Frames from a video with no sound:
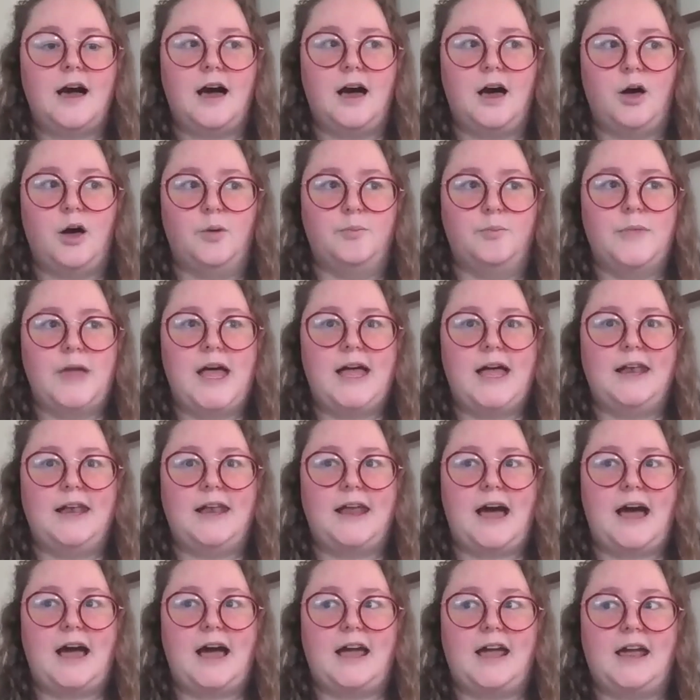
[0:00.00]
And
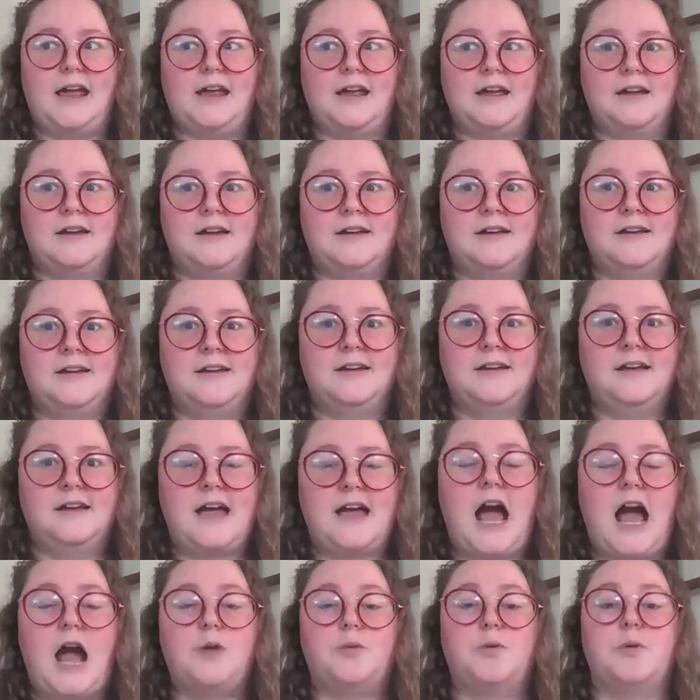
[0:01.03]
I
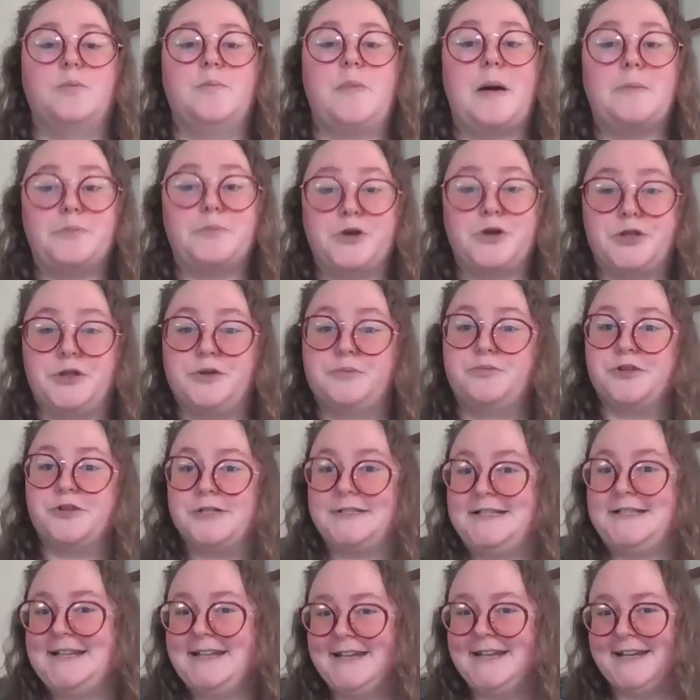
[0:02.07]
remember the
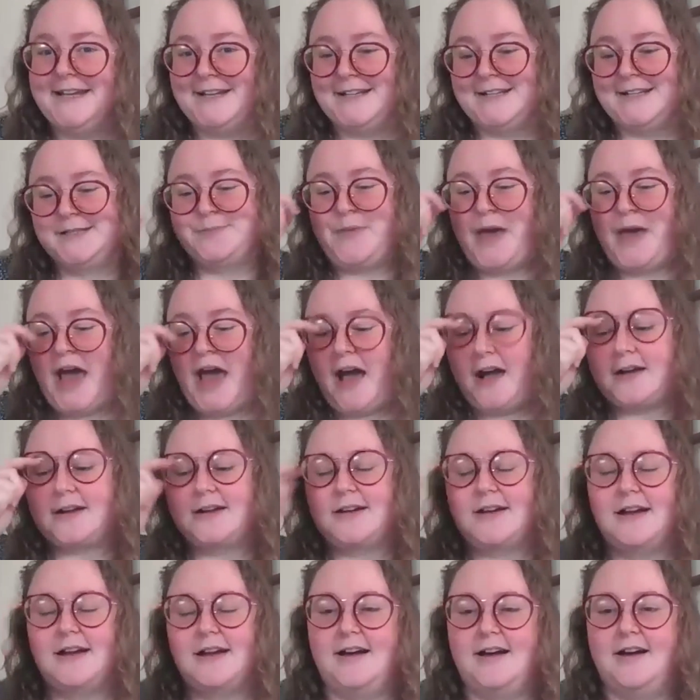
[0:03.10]
proceedings
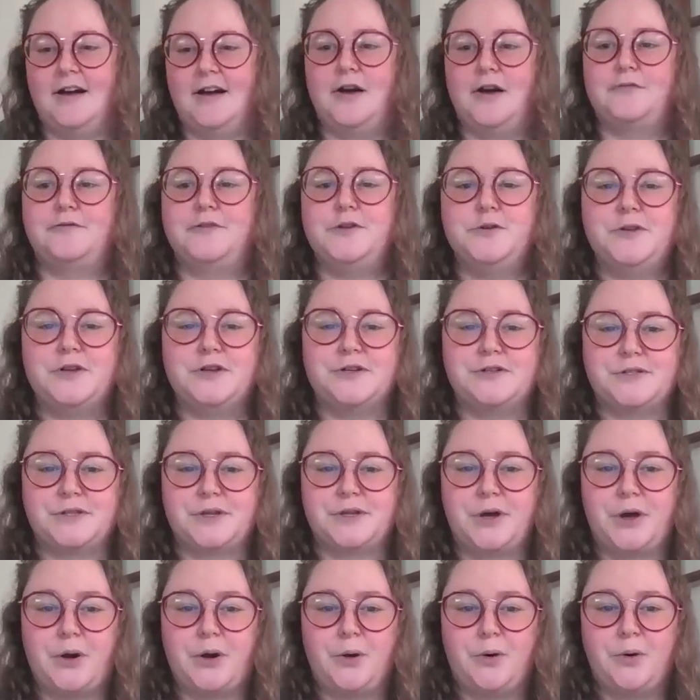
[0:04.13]
back a few years
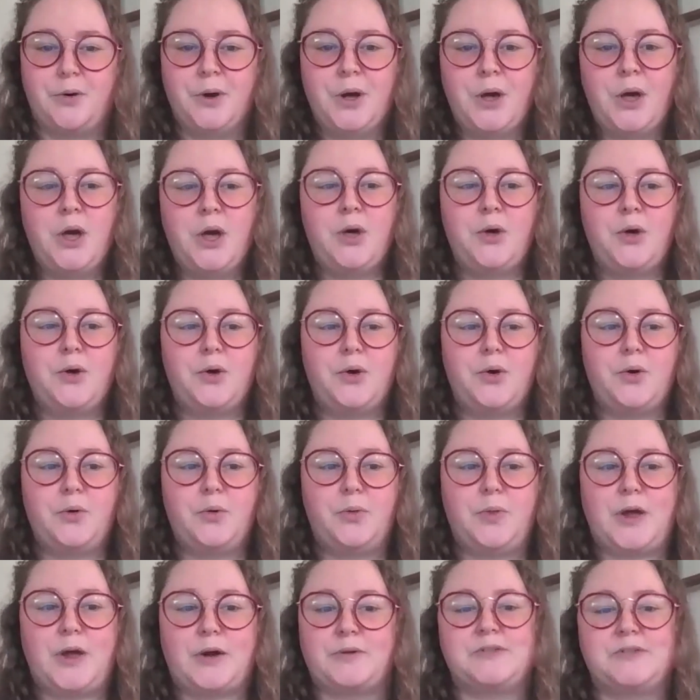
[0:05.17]
ago.
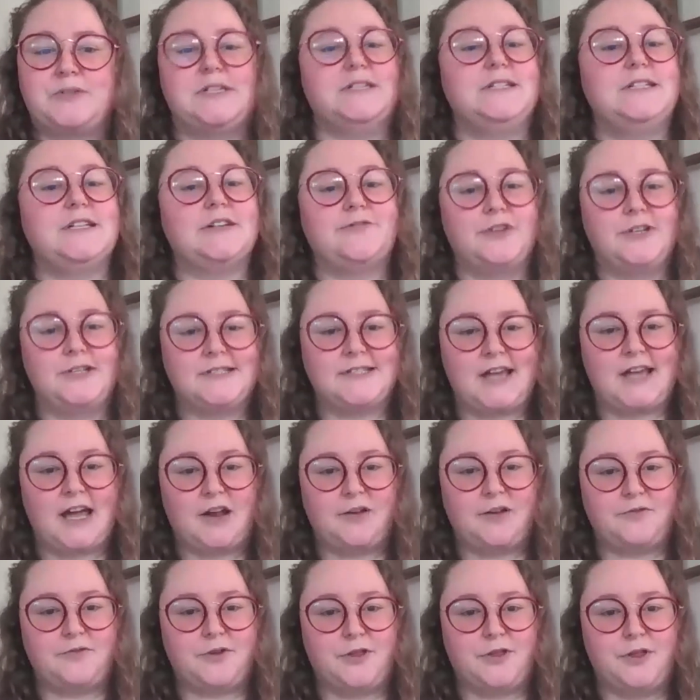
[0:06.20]
There was a different
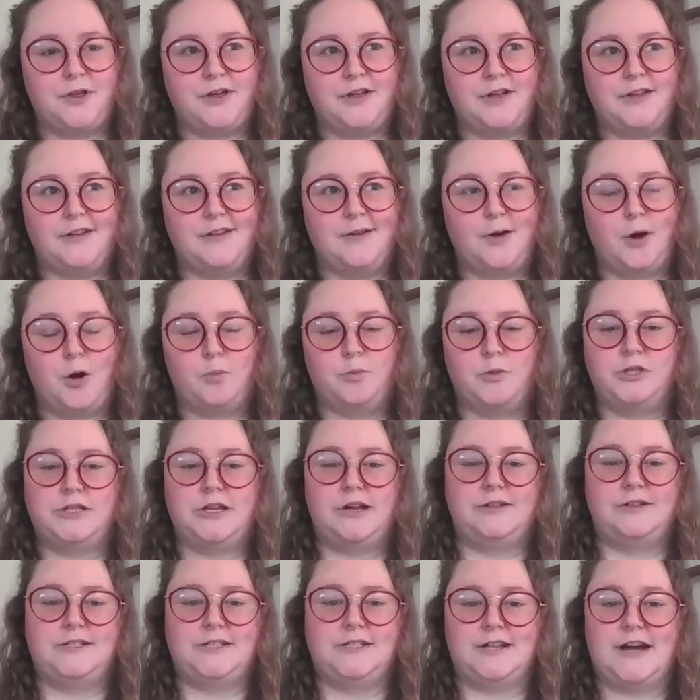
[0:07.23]
site for the homeless
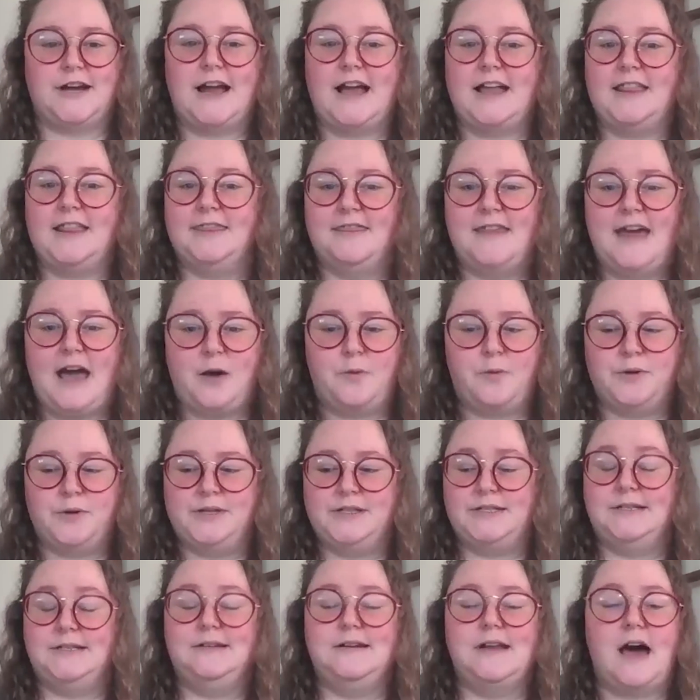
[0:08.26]
shelter, and that
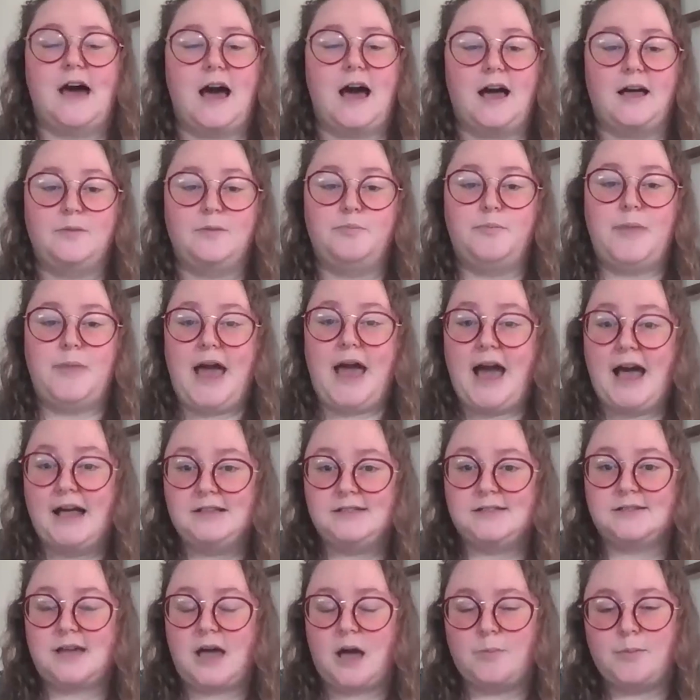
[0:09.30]
one did not
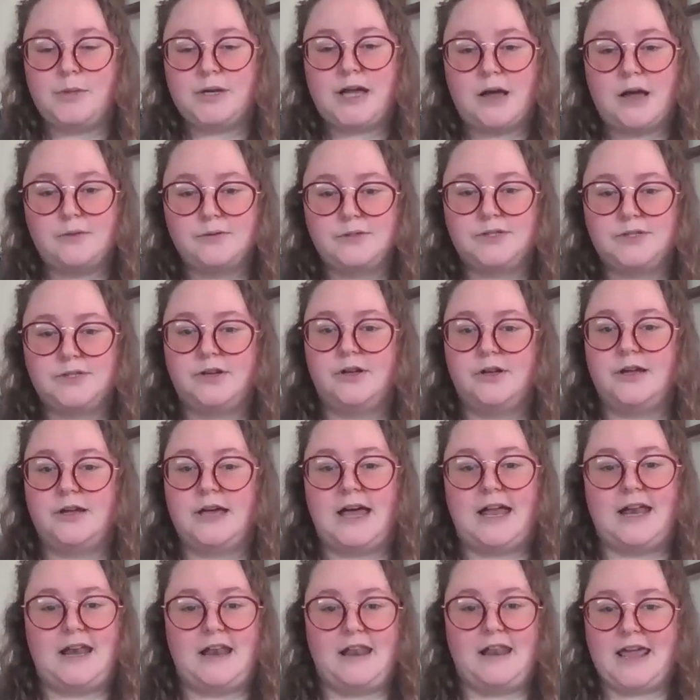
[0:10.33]
pass Common
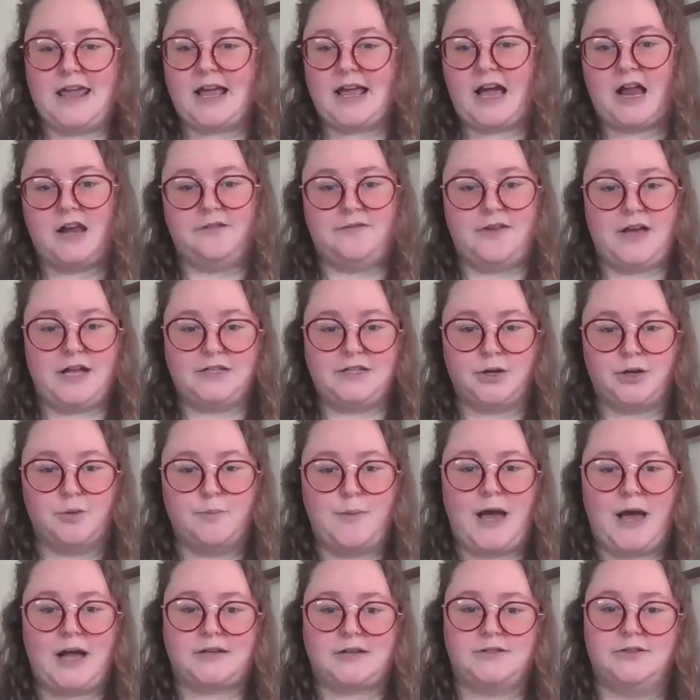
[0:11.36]
Council, and they kind of had to
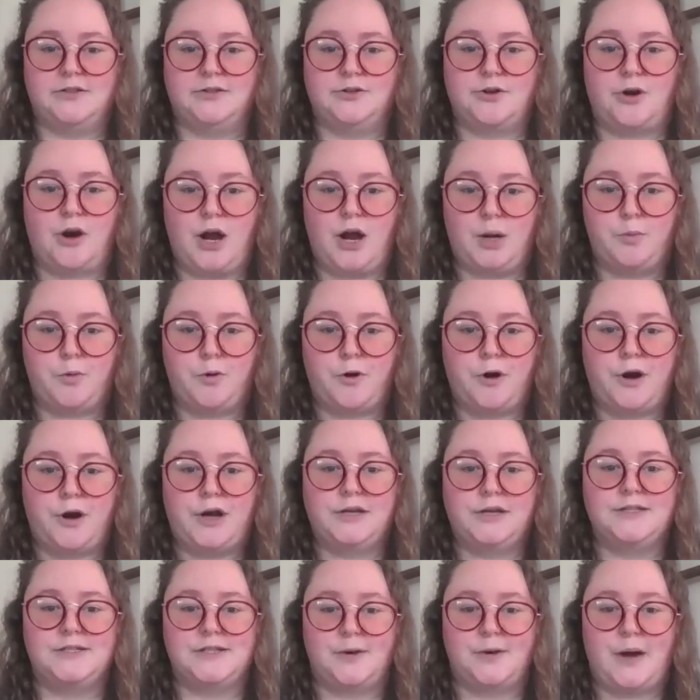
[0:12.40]
go back to the drawing
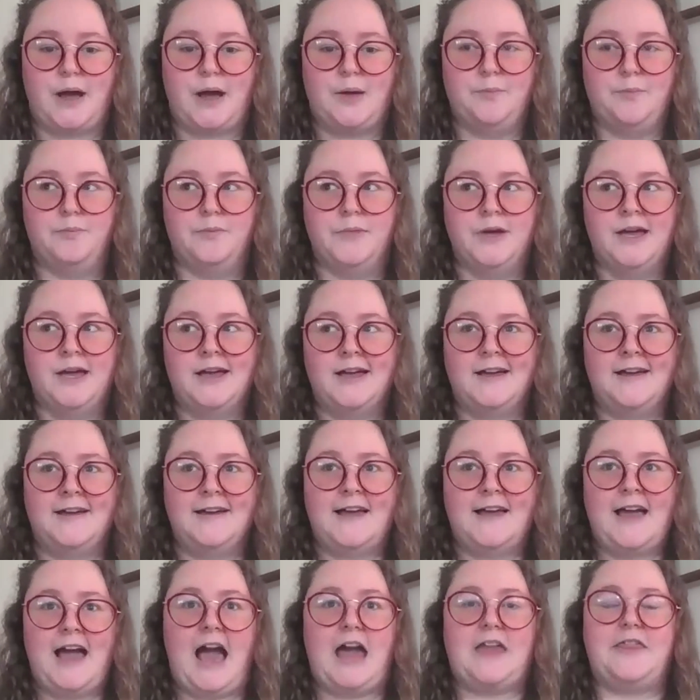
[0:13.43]
board. So
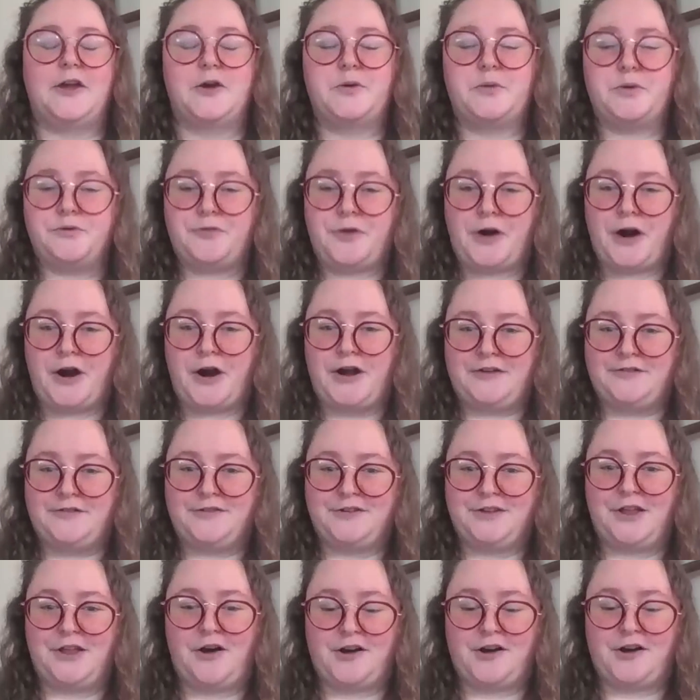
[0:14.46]
I think we're far
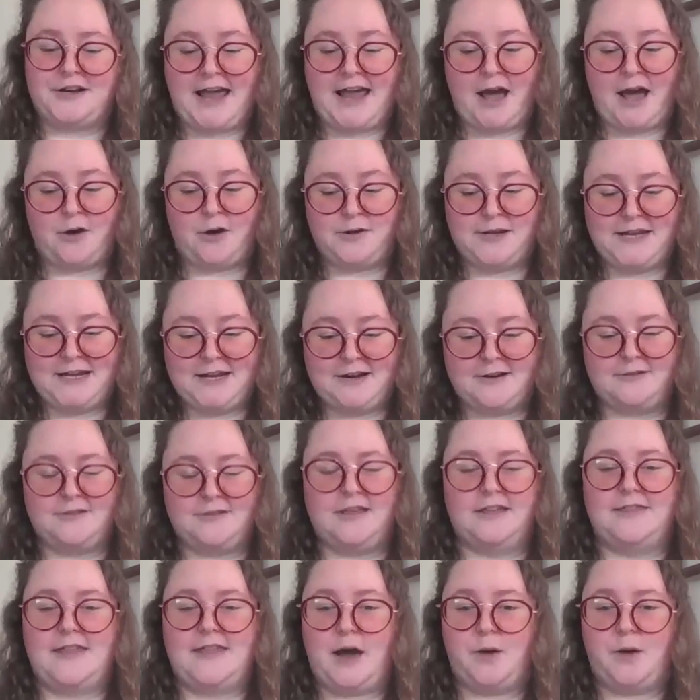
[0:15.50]
enough along now here
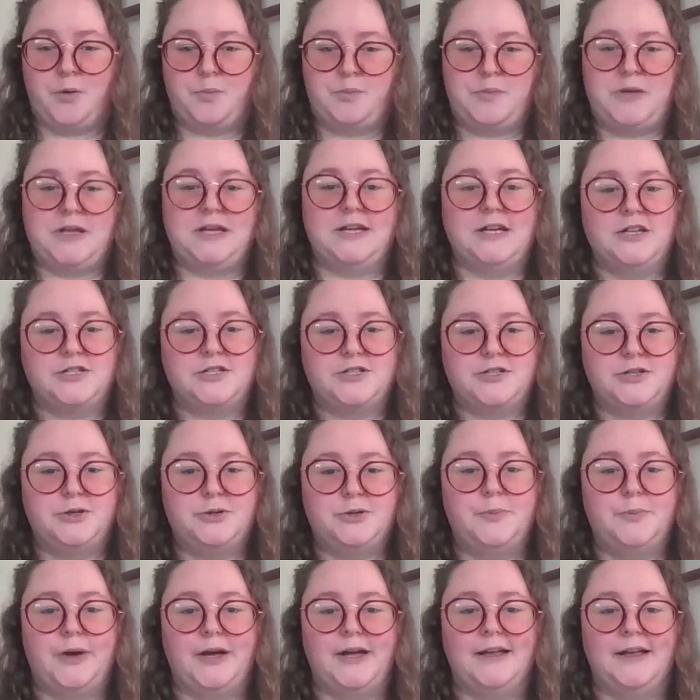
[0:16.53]
that that won't be an
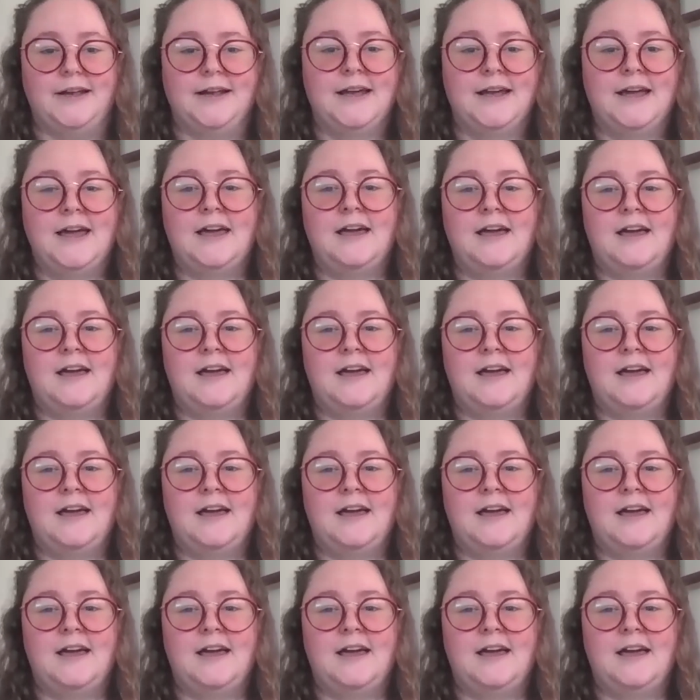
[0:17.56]
issue, but